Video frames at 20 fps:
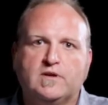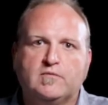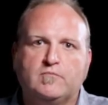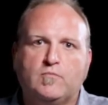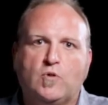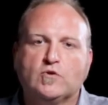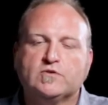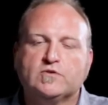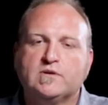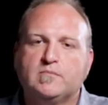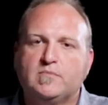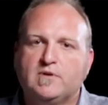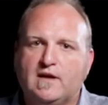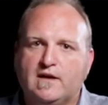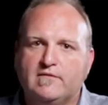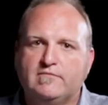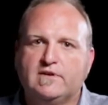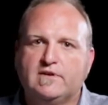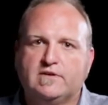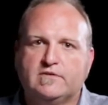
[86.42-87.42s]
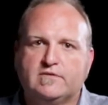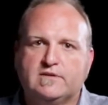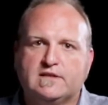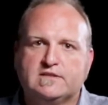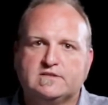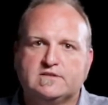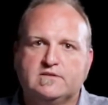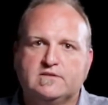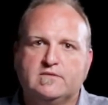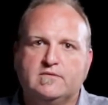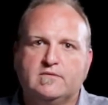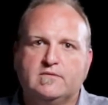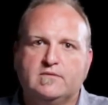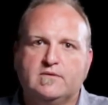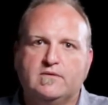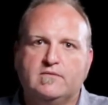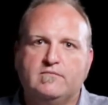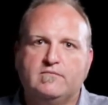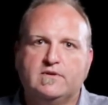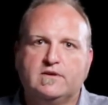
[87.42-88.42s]
a Multiply Vineyard, that's
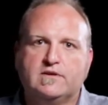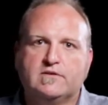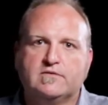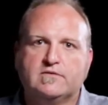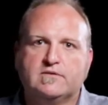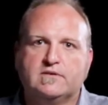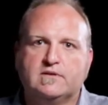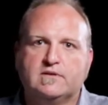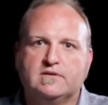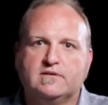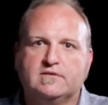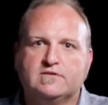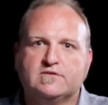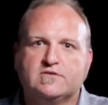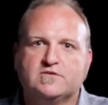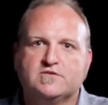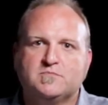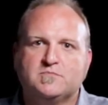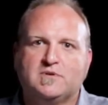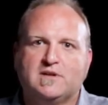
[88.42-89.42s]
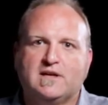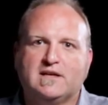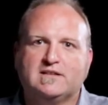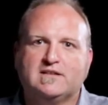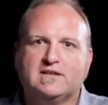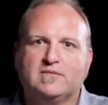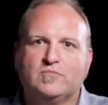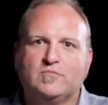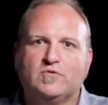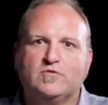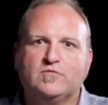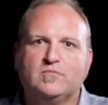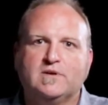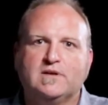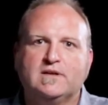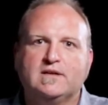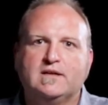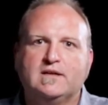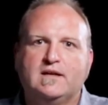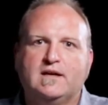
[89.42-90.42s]
the Vineyard church planting
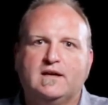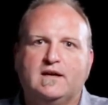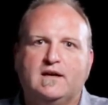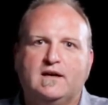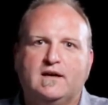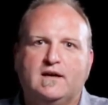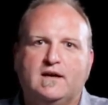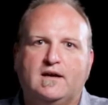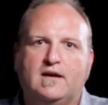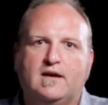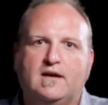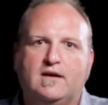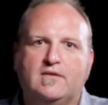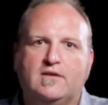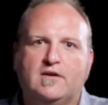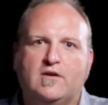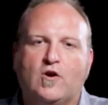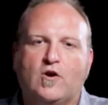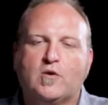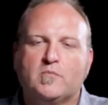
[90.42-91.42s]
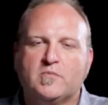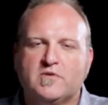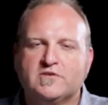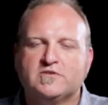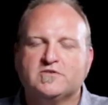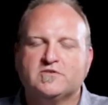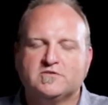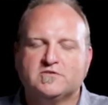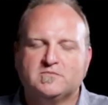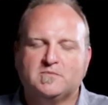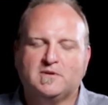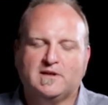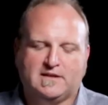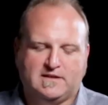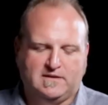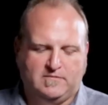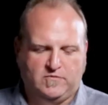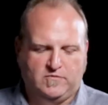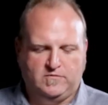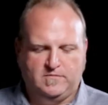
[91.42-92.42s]
movement, the arm of the church
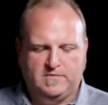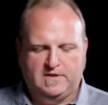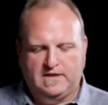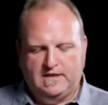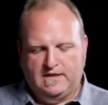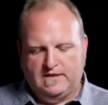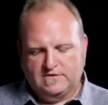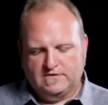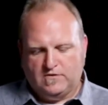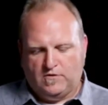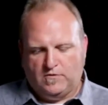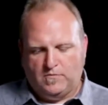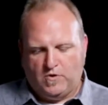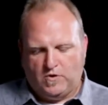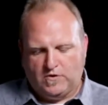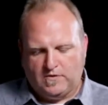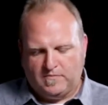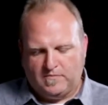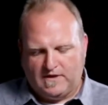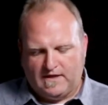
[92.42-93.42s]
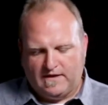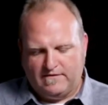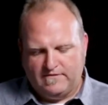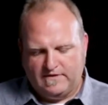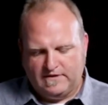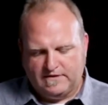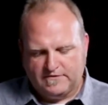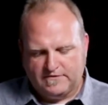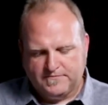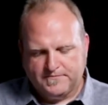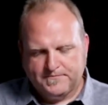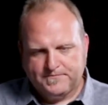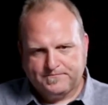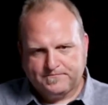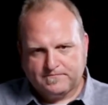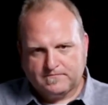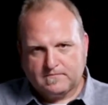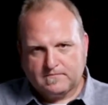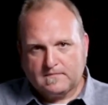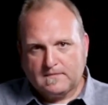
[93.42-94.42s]
planting movement. It's called Multiply Vineyard,
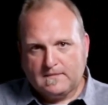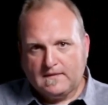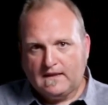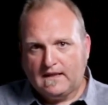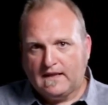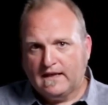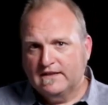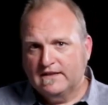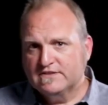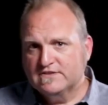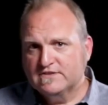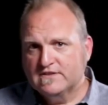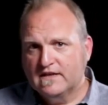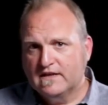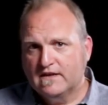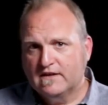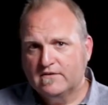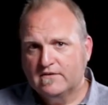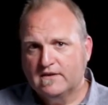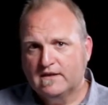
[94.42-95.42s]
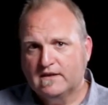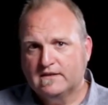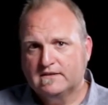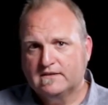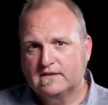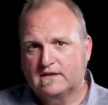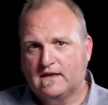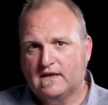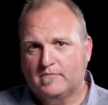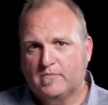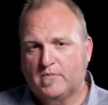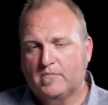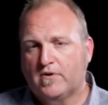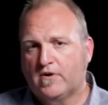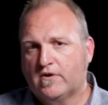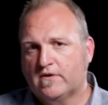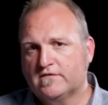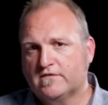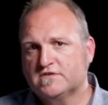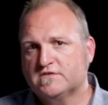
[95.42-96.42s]
and it's there that I'm a
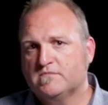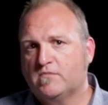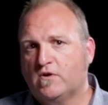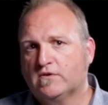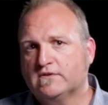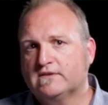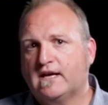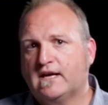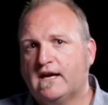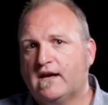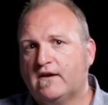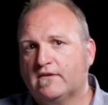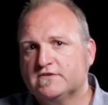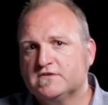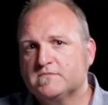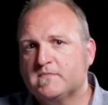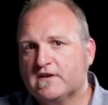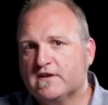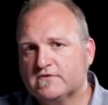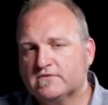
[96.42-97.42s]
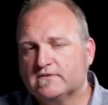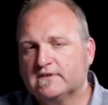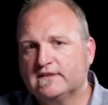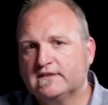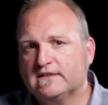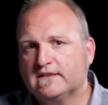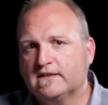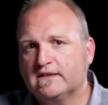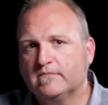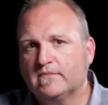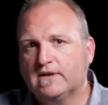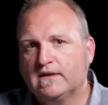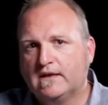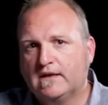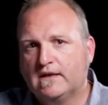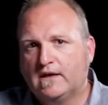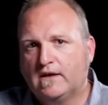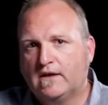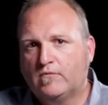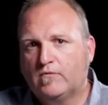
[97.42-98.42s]
part of the small town specialty team
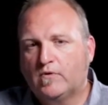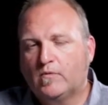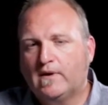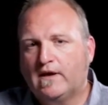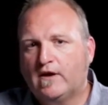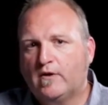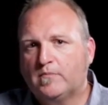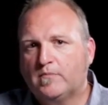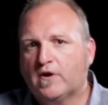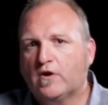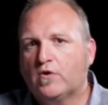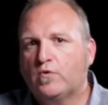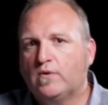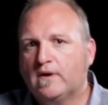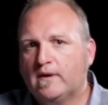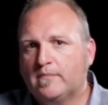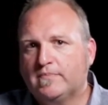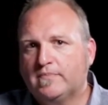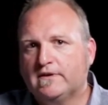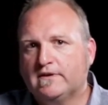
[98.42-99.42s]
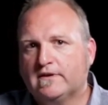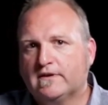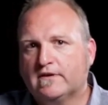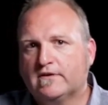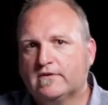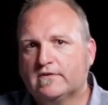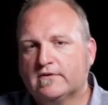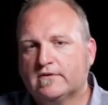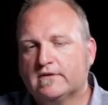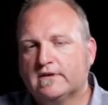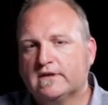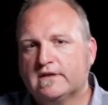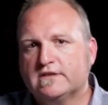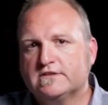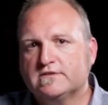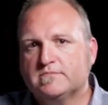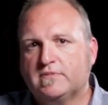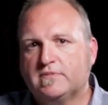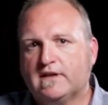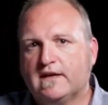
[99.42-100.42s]
where we help equip and
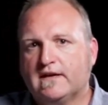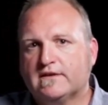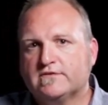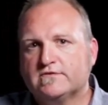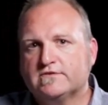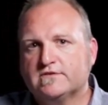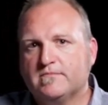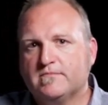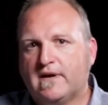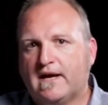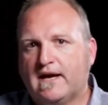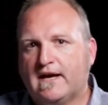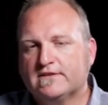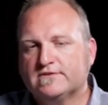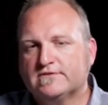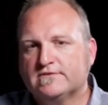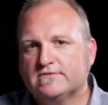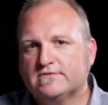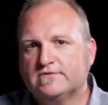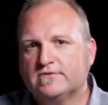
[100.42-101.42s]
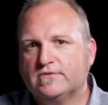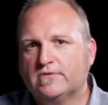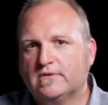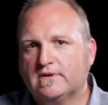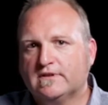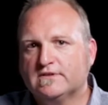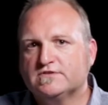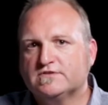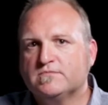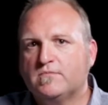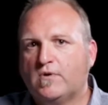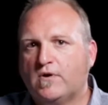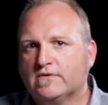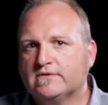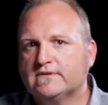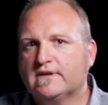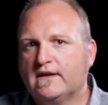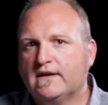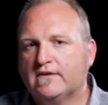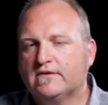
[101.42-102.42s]
encourage planters and pastors who are in small
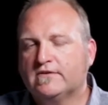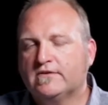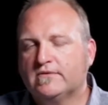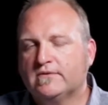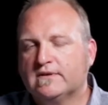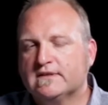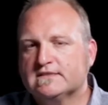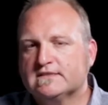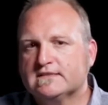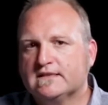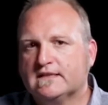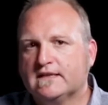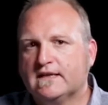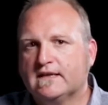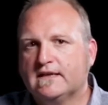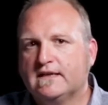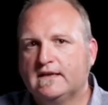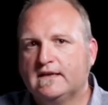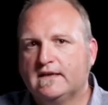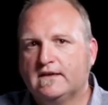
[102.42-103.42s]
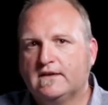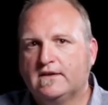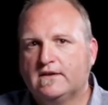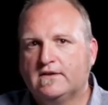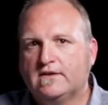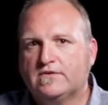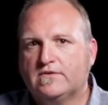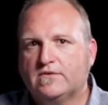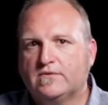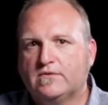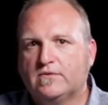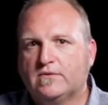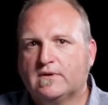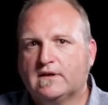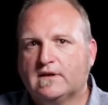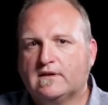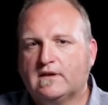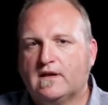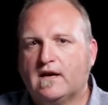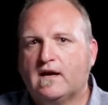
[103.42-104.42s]
town USA. So doing
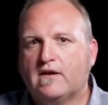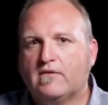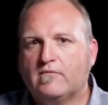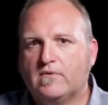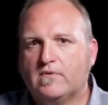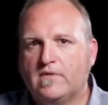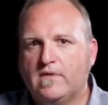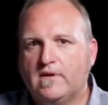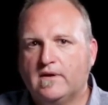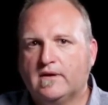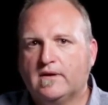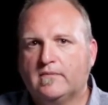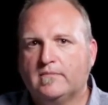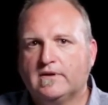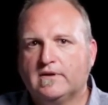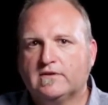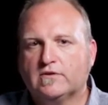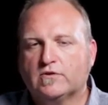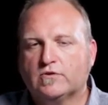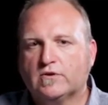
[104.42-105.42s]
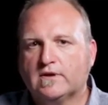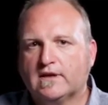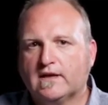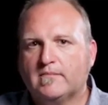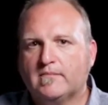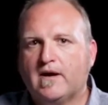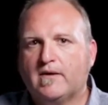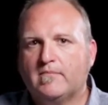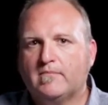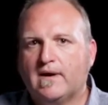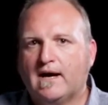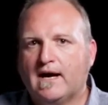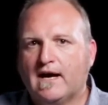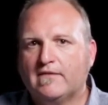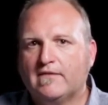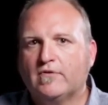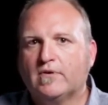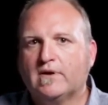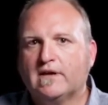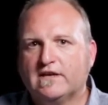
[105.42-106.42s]
a lot with them and learning about
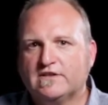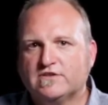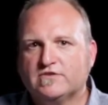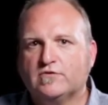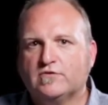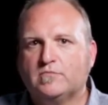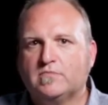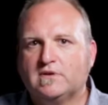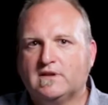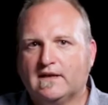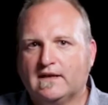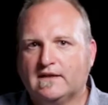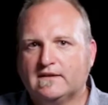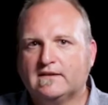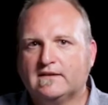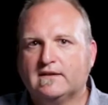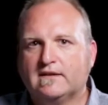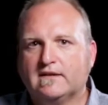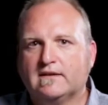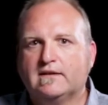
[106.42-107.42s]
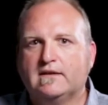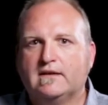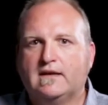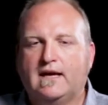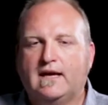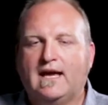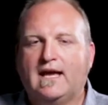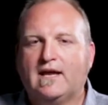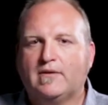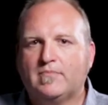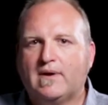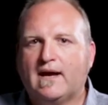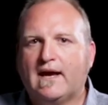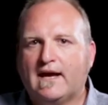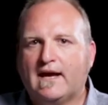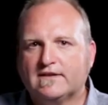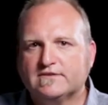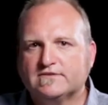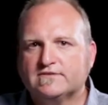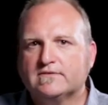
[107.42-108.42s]
bivocational planting and
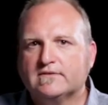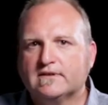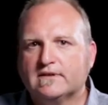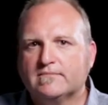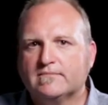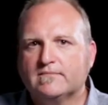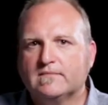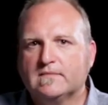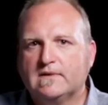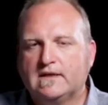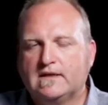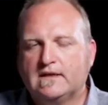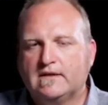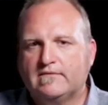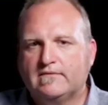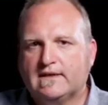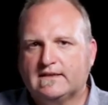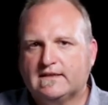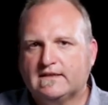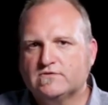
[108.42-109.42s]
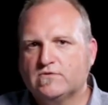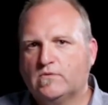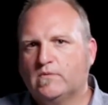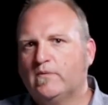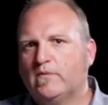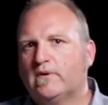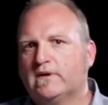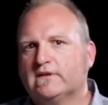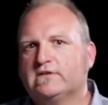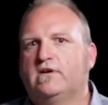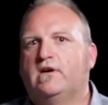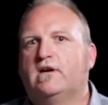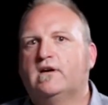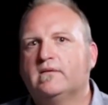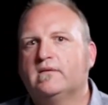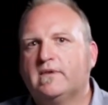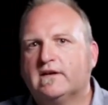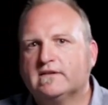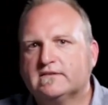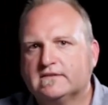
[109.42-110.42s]
pastoring. In fact, that's what we want to talk
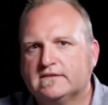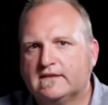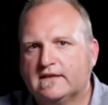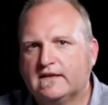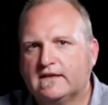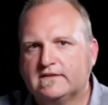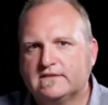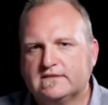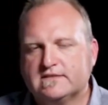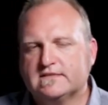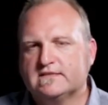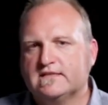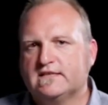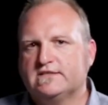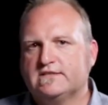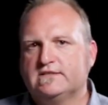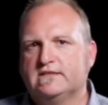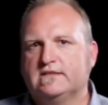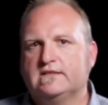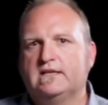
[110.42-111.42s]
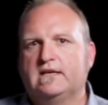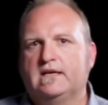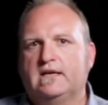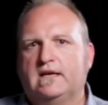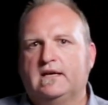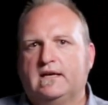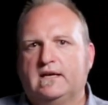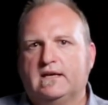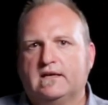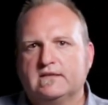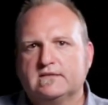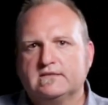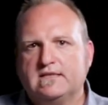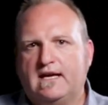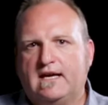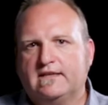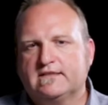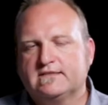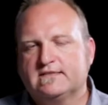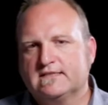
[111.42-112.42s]
about today in this session is
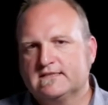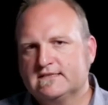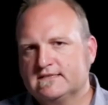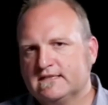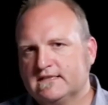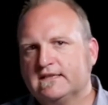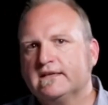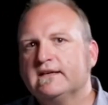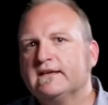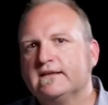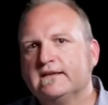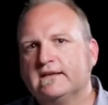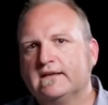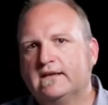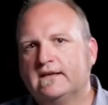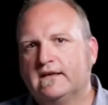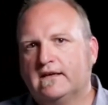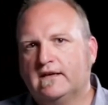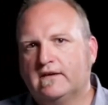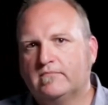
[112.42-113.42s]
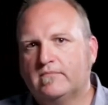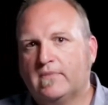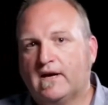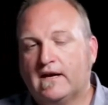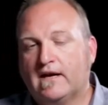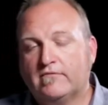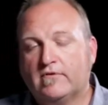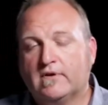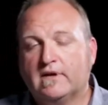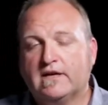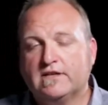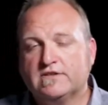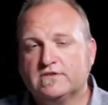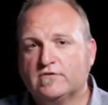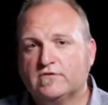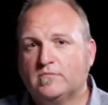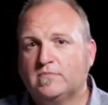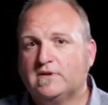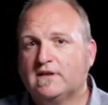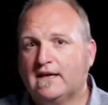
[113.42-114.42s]
how to succeed in
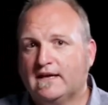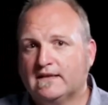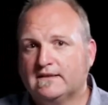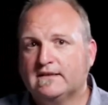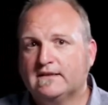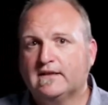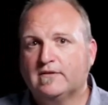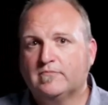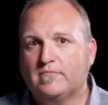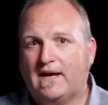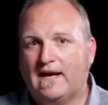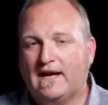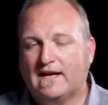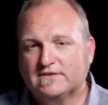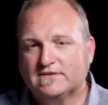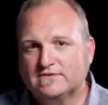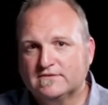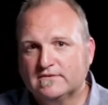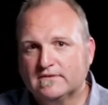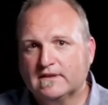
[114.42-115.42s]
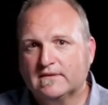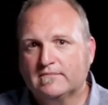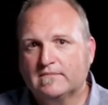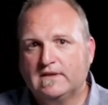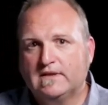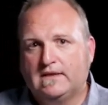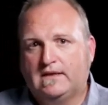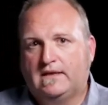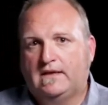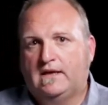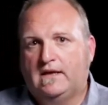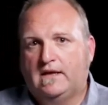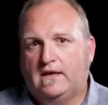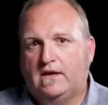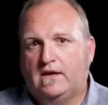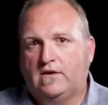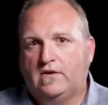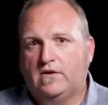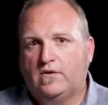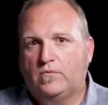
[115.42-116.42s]
bivocational planting and pastoring.
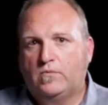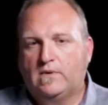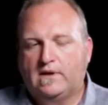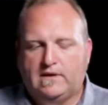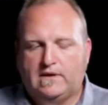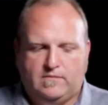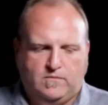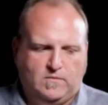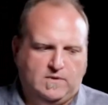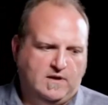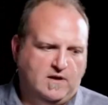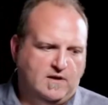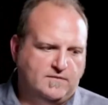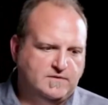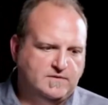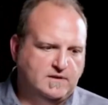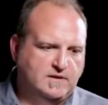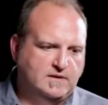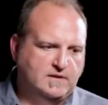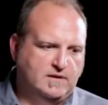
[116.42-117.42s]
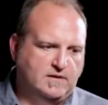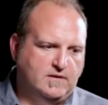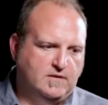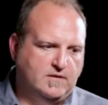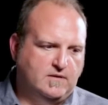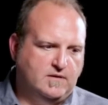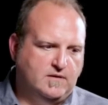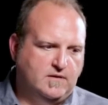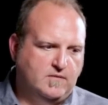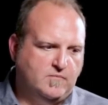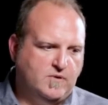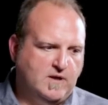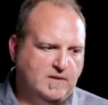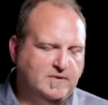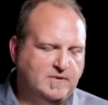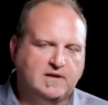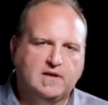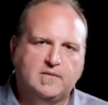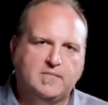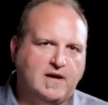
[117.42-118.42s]
You know, we often
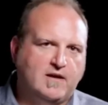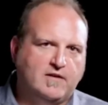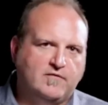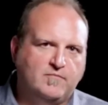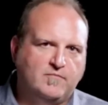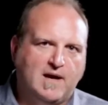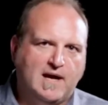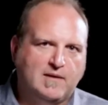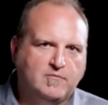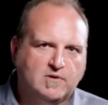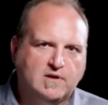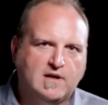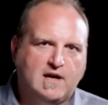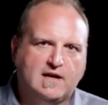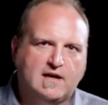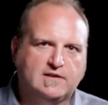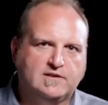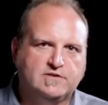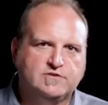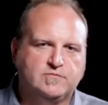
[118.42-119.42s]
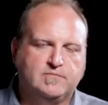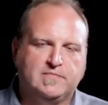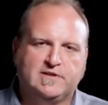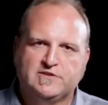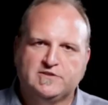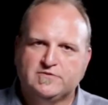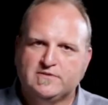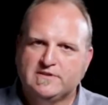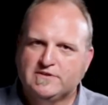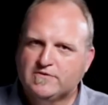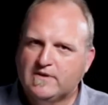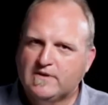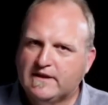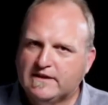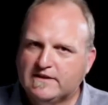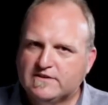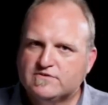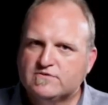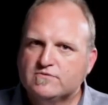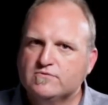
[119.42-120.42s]
probably come out of Bible college or ministry
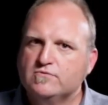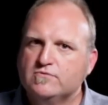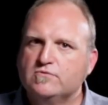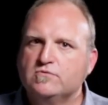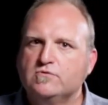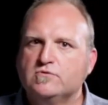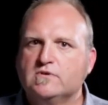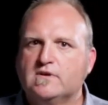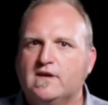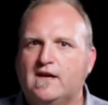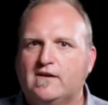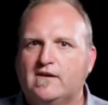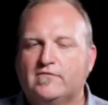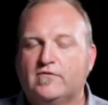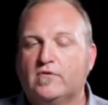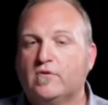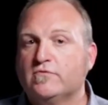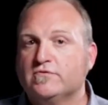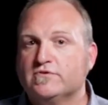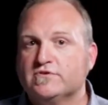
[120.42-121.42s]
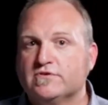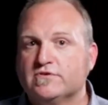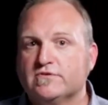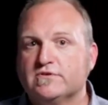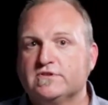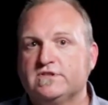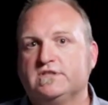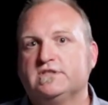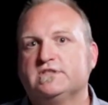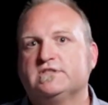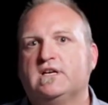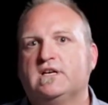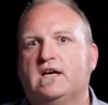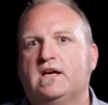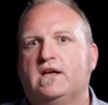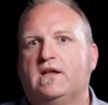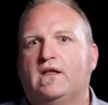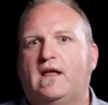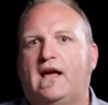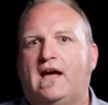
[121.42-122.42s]
training school, out of our own churches,
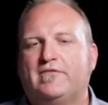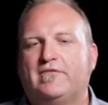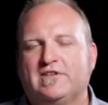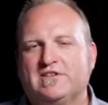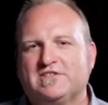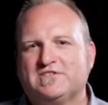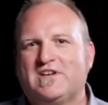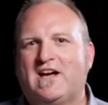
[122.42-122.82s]
having this